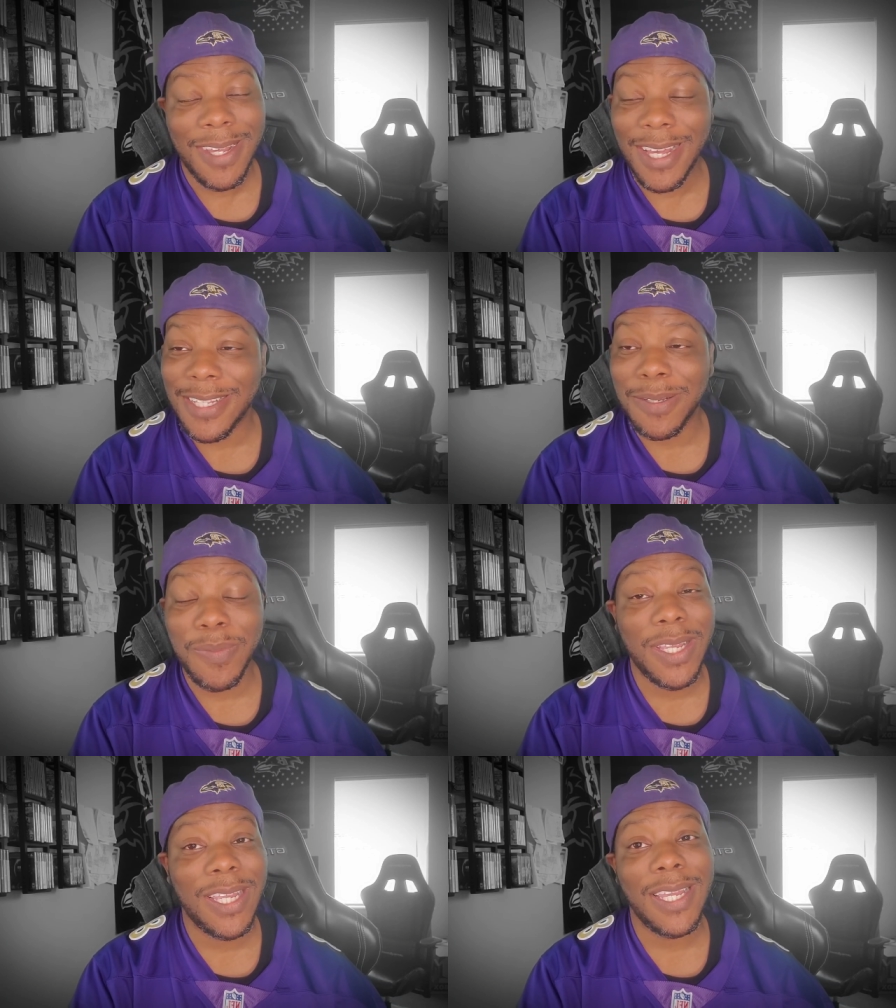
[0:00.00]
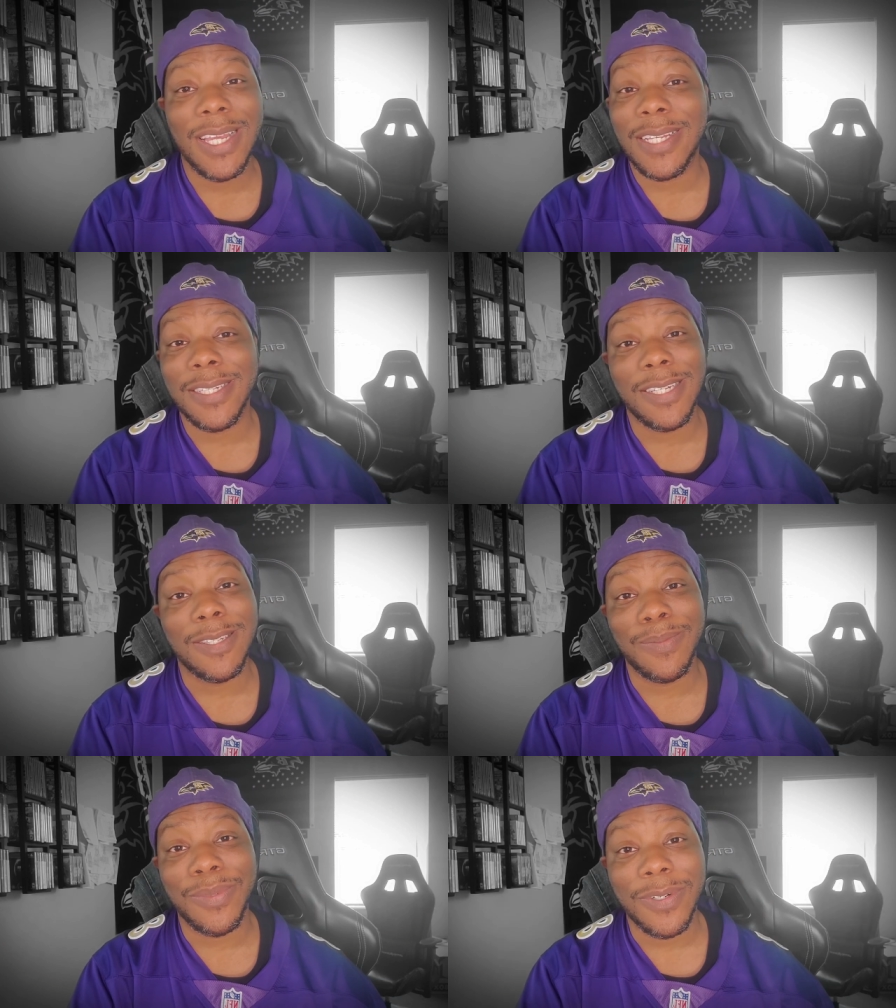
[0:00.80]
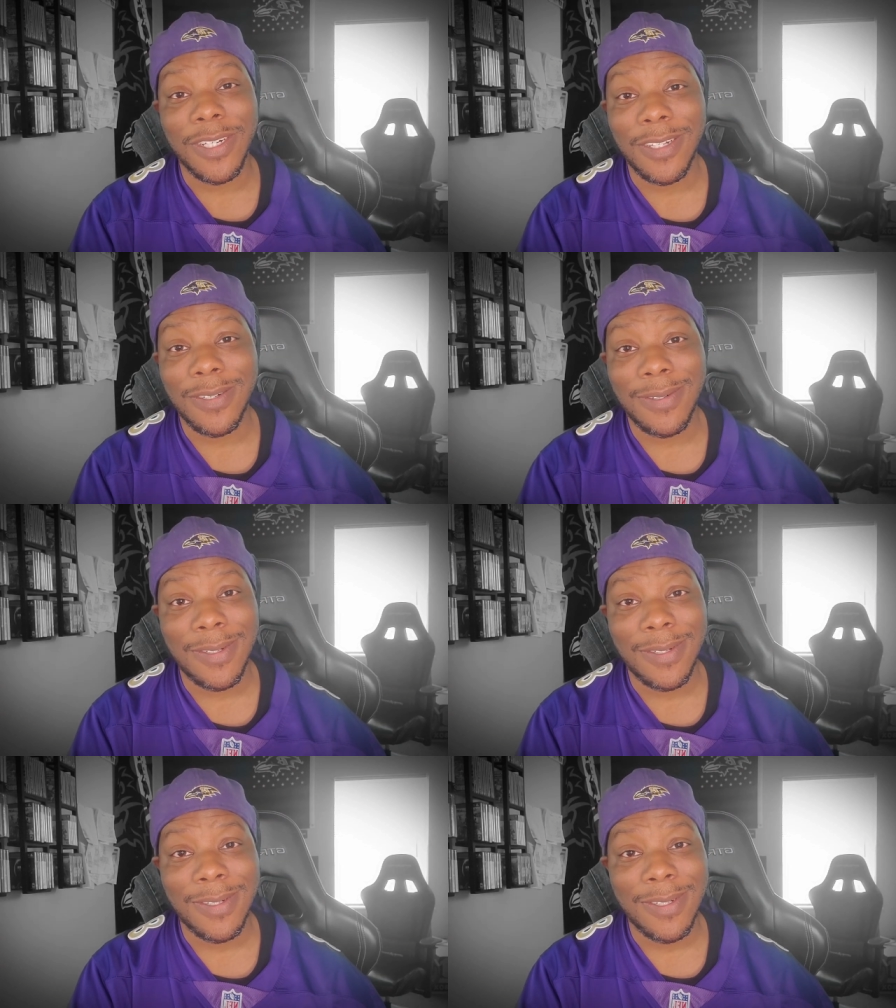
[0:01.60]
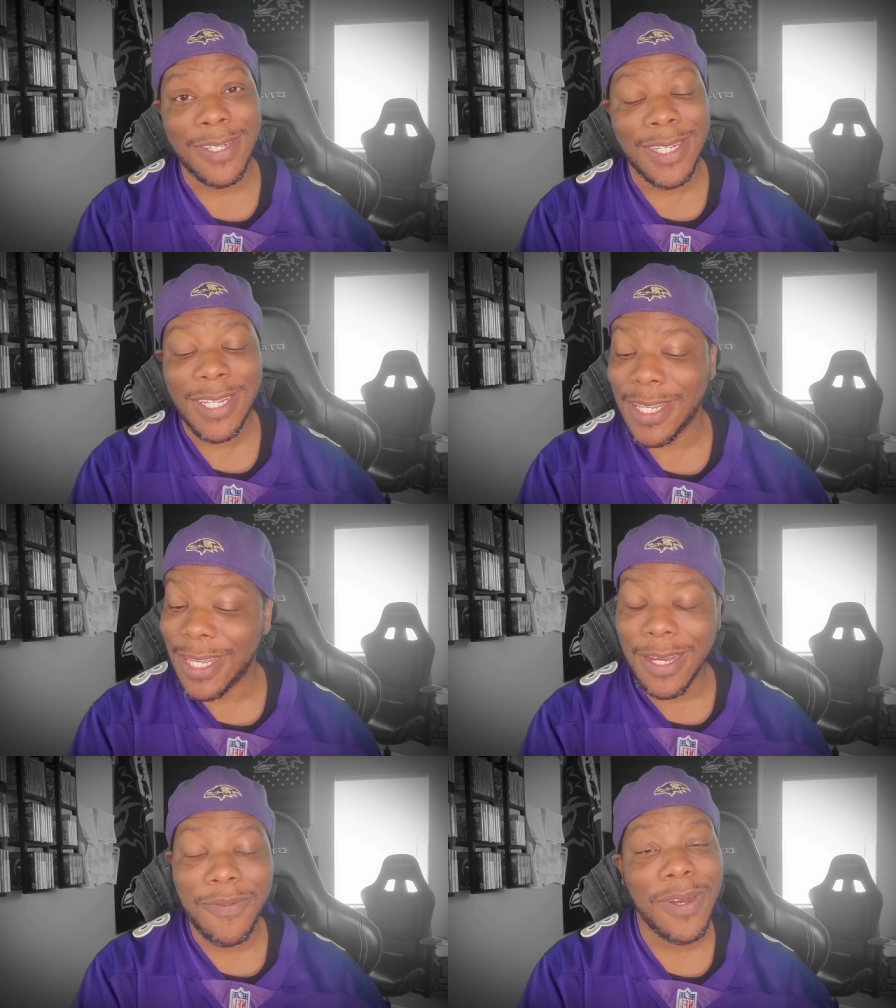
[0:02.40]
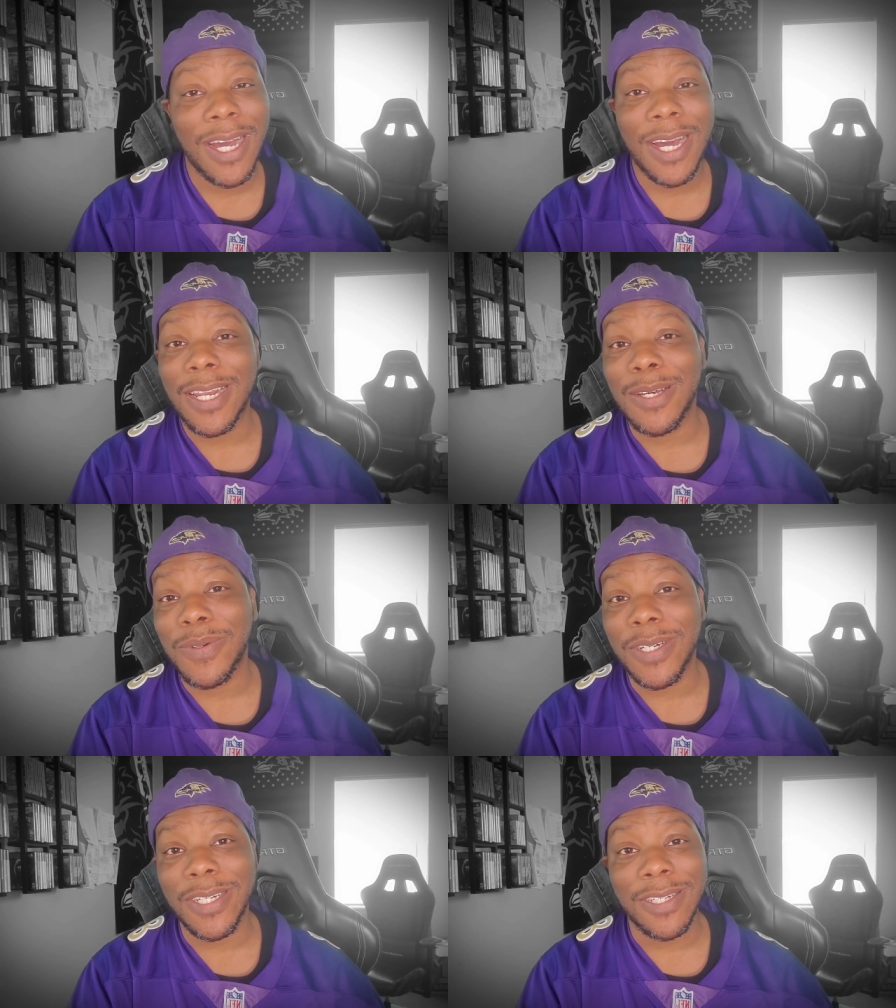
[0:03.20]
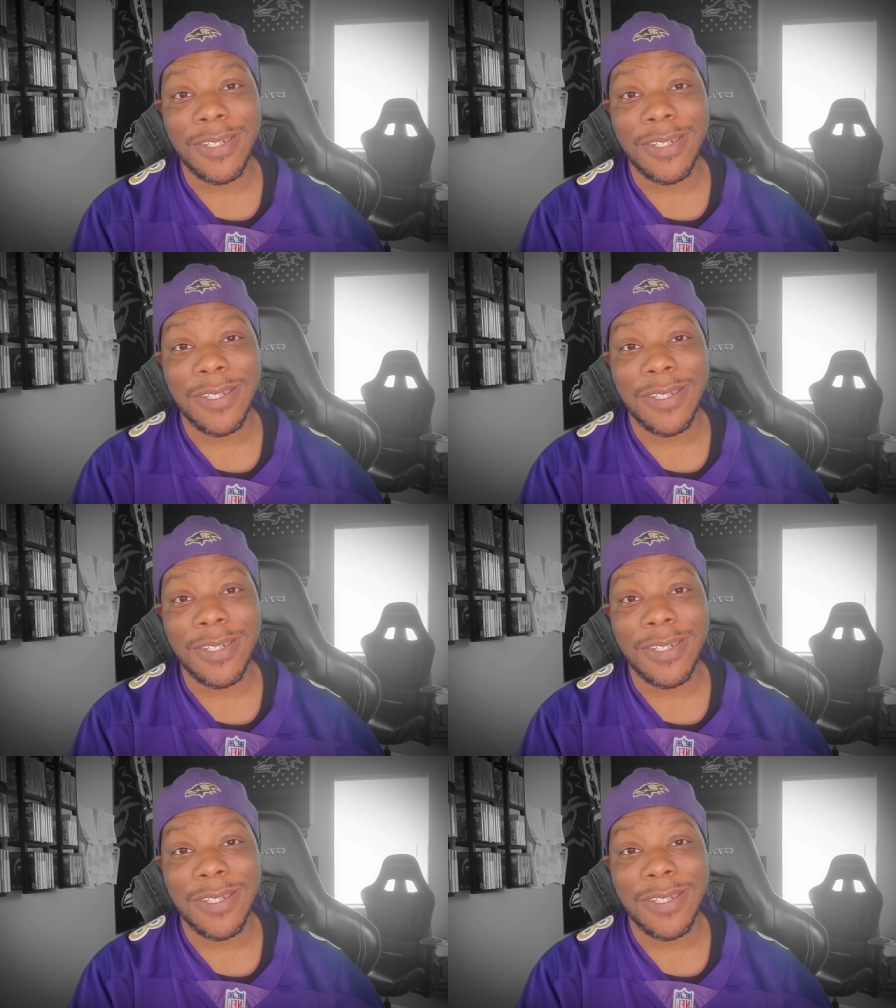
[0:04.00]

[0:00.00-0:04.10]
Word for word: And to me, he hasn't disappointed. He hit with Hollywood.